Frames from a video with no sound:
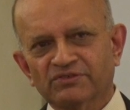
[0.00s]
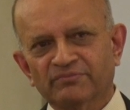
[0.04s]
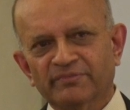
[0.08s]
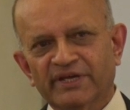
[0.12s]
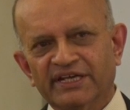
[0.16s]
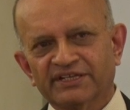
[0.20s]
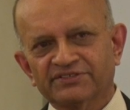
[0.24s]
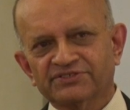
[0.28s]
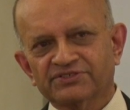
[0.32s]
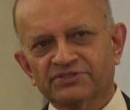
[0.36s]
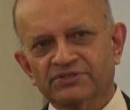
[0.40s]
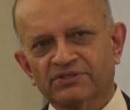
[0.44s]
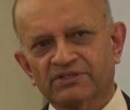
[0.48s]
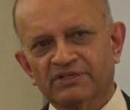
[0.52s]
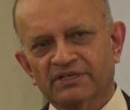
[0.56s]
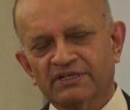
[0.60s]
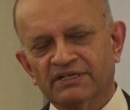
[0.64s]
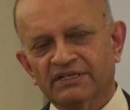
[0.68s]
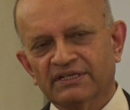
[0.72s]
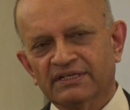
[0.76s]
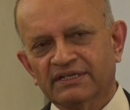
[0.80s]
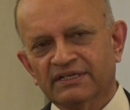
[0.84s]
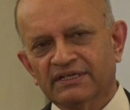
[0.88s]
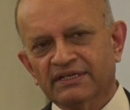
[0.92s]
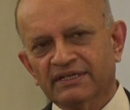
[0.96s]
make sure
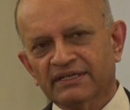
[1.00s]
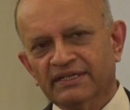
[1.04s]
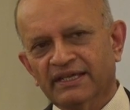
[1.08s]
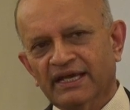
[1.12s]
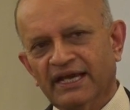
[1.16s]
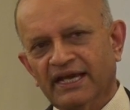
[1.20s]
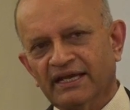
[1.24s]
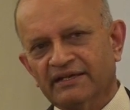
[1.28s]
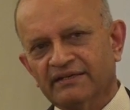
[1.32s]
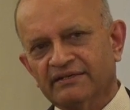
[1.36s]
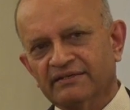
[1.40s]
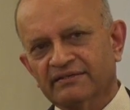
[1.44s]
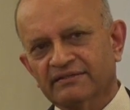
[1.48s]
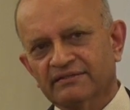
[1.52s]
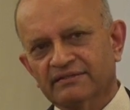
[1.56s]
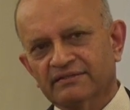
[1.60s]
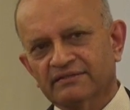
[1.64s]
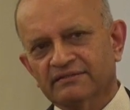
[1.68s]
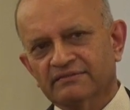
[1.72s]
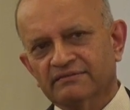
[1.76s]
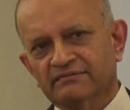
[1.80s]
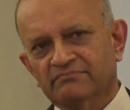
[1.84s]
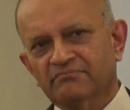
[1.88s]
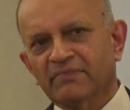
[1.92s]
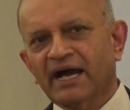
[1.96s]
that
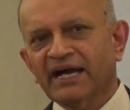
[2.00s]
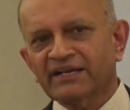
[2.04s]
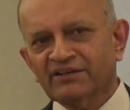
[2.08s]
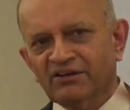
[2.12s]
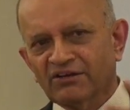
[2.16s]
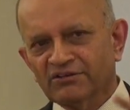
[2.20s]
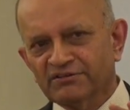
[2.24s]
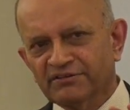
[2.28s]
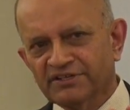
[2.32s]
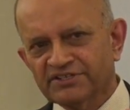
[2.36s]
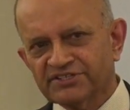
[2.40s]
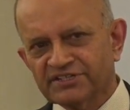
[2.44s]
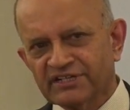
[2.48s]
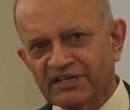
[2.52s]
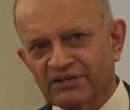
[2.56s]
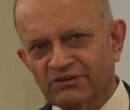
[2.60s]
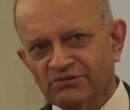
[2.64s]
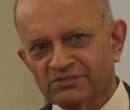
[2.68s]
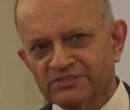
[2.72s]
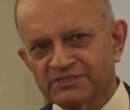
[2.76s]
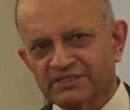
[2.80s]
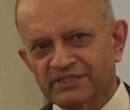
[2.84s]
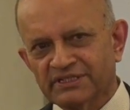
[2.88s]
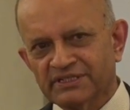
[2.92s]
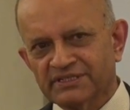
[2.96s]
minority
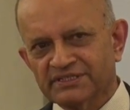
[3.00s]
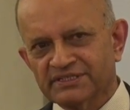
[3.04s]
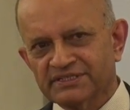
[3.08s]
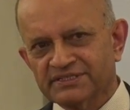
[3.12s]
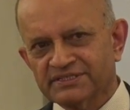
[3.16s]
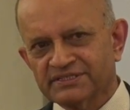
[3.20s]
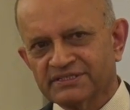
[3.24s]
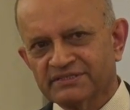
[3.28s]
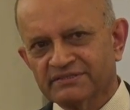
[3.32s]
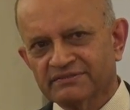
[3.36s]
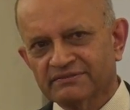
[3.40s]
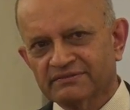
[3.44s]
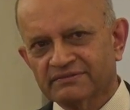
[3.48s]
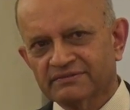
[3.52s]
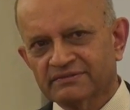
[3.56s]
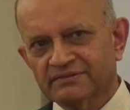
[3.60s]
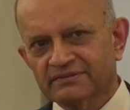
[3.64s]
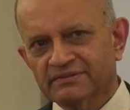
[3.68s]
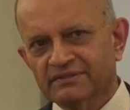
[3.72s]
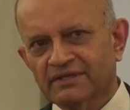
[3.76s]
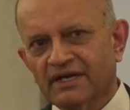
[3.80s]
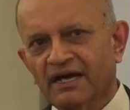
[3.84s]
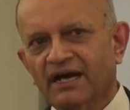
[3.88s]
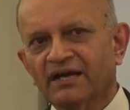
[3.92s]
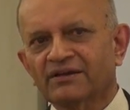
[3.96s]
shareholders
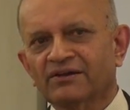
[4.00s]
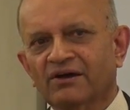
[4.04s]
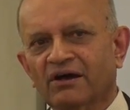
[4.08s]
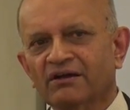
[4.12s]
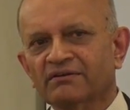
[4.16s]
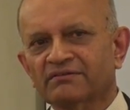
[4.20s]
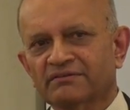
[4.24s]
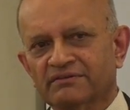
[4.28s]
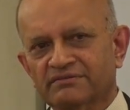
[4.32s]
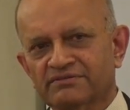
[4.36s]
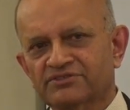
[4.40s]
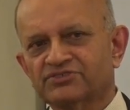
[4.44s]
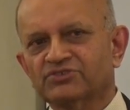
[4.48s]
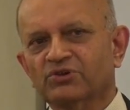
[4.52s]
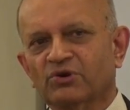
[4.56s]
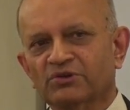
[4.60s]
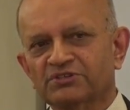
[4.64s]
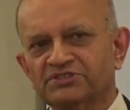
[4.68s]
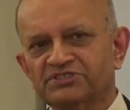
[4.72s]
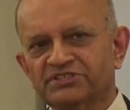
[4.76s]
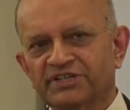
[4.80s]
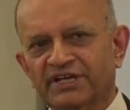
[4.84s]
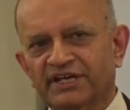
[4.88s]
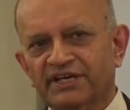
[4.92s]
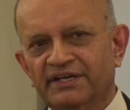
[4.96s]
are not
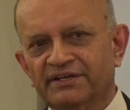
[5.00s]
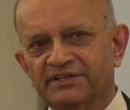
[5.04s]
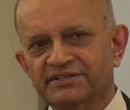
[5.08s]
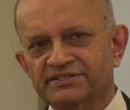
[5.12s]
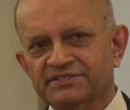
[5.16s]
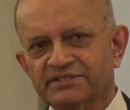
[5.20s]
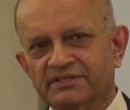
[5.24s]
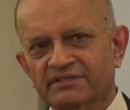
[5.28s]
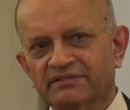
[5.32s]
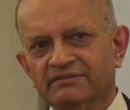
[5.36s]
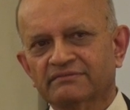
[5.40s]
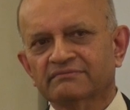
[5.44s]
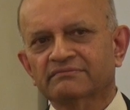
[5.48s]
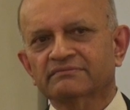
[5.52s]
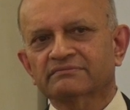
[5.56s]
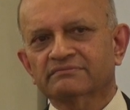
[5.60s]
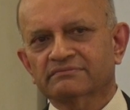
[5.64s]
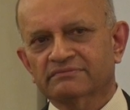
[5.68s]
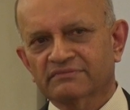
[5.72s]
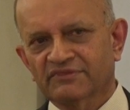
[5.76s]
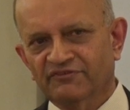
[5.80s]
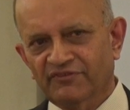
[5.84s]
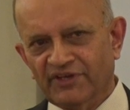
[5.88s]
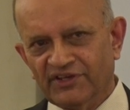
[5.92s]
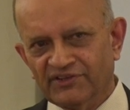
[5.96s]
shortchanged
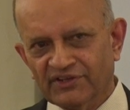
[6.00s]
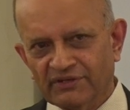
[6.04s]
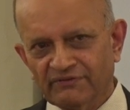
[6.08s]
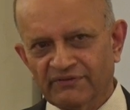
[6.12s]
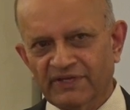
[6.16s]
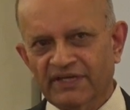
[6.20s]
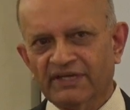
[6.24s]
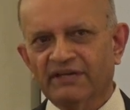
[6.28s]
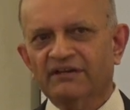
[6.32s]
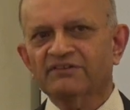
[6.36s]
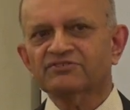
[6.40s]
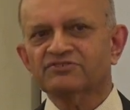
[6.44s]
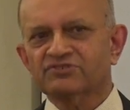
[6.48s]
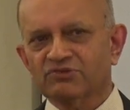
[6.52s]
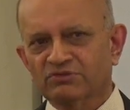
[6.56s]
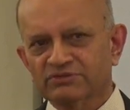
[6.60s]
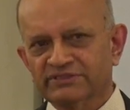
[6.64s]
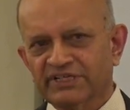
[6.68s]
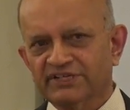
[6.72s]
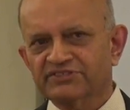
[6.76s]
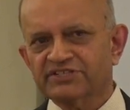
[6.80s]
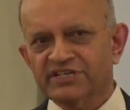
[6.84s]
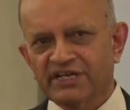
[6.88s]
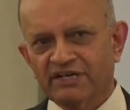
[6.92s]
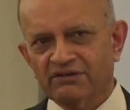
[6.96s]
vis-a-vis
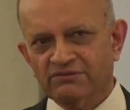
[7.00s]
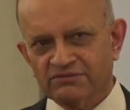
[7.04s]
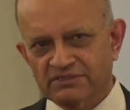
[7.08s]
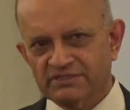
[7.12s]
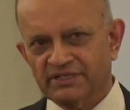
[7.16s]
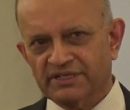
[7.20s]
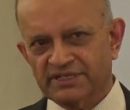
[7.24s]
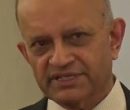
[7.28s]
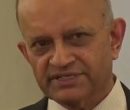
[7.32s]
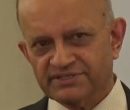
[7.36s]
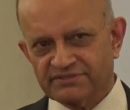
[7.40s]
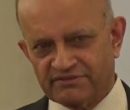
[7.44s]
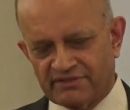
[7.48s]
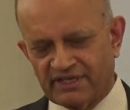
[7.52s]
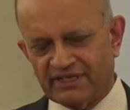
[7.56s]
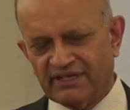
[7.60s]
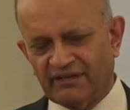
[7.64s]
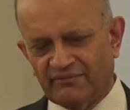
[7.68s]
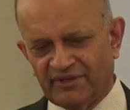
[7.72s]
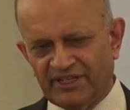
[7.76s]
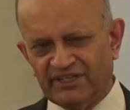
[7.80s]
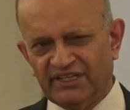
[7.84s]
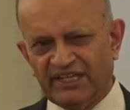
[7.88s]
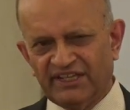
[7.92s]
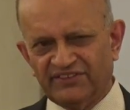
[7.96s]
controlling shareholders, right? I
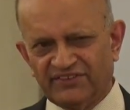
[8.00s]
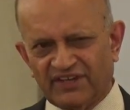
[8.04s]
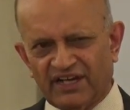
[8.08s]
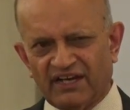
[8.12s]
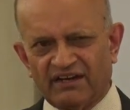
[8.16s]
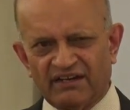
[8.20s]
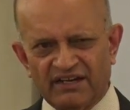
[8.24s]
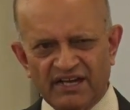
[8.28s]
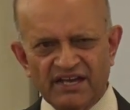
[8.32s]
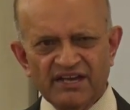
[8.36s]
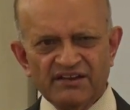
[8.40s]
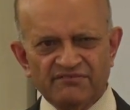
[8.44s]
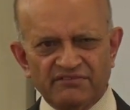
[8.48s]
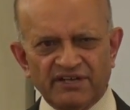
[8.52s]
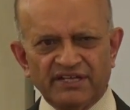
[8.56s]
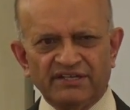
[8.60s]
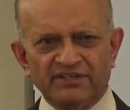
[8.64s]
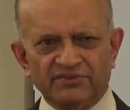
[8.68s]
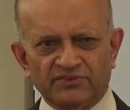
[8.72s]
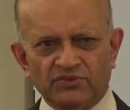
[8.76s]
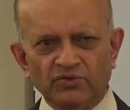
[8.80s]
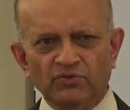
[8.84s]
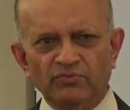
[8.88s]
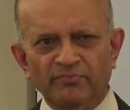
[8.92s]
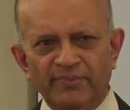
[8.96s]
mean, these are really the
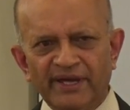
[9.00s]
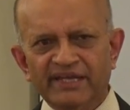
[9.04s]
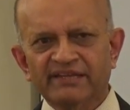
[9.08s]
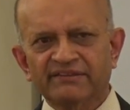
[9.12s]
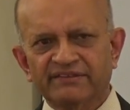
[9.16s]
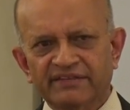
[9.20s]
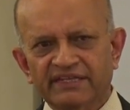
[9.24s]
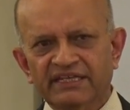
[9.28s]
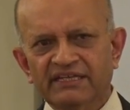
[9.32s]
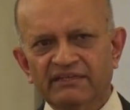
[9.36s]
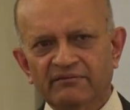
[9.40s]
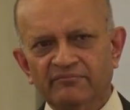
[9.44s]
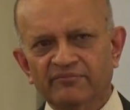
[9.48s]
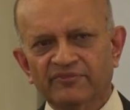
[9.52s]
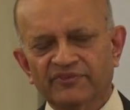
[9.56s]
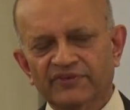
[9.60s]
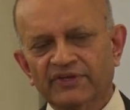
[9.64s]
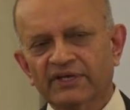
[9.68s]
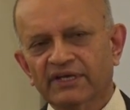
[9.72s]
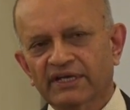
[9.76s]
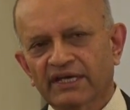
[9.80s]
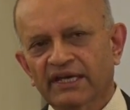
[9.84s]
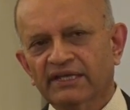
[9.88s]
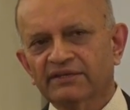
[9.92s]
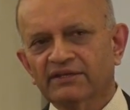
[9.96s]
two big themes
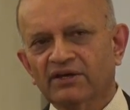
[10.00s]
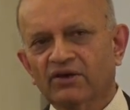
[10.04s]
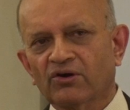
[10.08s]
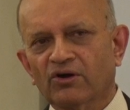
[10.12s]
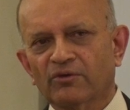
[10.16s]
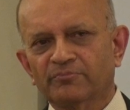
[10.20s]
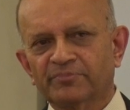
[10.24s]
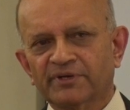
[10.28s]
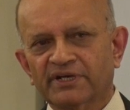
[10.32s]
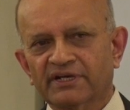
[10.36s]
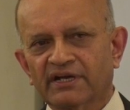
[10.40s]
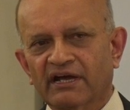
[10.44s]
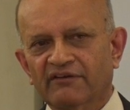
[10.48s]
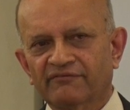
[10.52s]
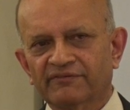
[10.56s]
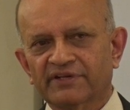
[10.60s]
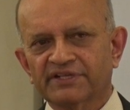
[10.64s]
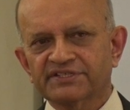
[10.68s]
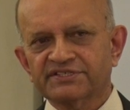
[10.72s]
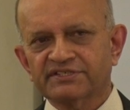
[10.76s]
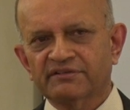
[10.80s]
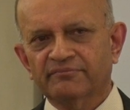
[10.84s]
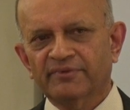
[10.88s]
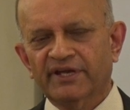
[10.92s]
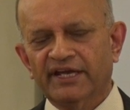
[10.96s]
in the corporate
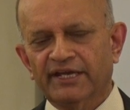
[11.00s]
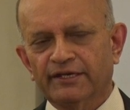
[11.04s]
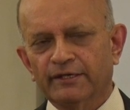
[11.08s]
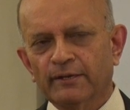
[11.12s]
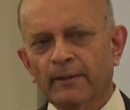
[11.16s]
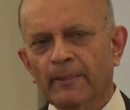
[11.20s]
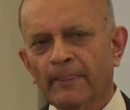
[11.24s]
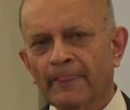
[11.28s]
governance debate.